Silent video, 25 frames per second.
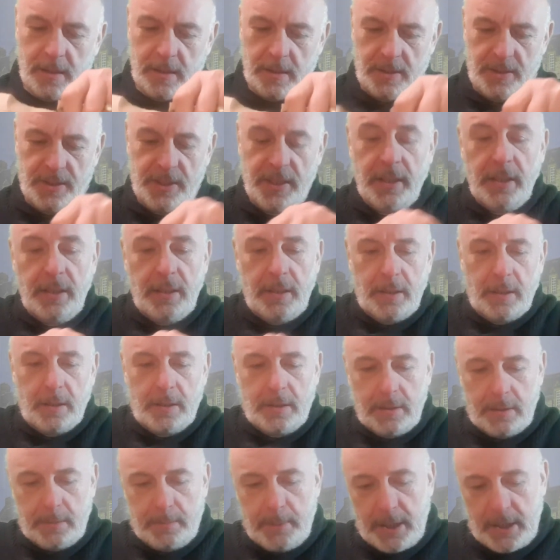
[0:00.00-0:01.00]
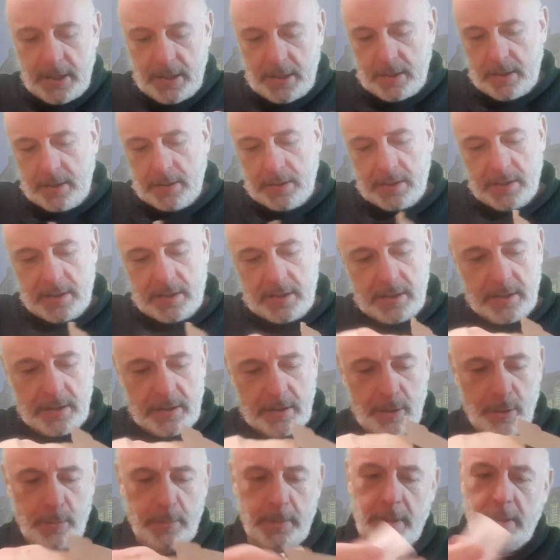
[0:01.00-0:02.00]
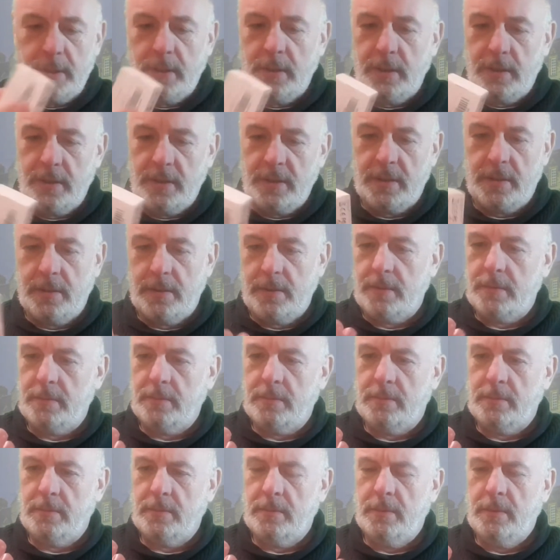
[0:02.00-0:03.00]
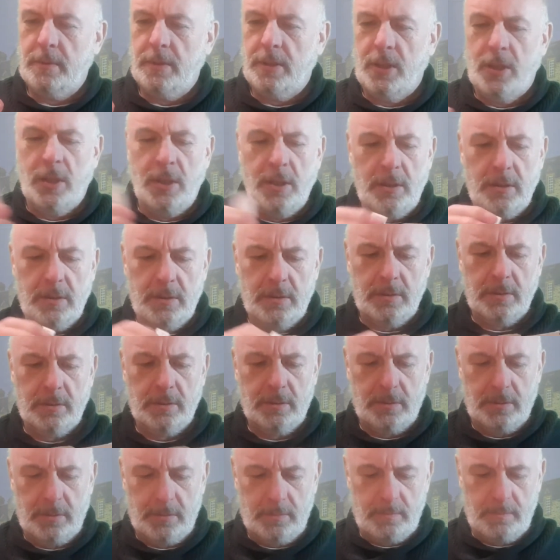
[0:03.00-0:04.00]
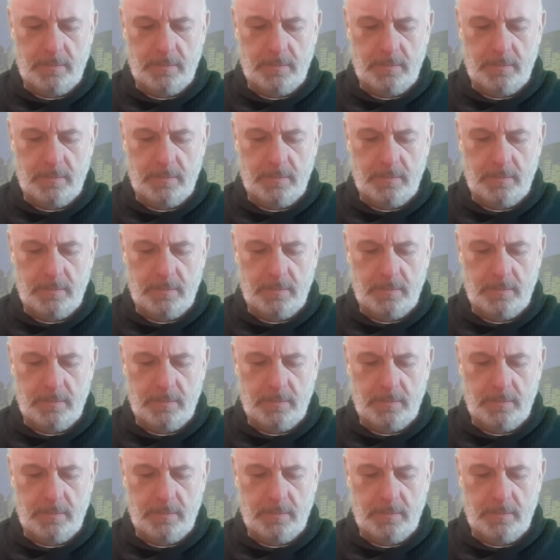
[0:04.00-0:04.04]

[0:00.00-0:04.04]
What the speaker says: Jingle bells, jingle bells. Oh.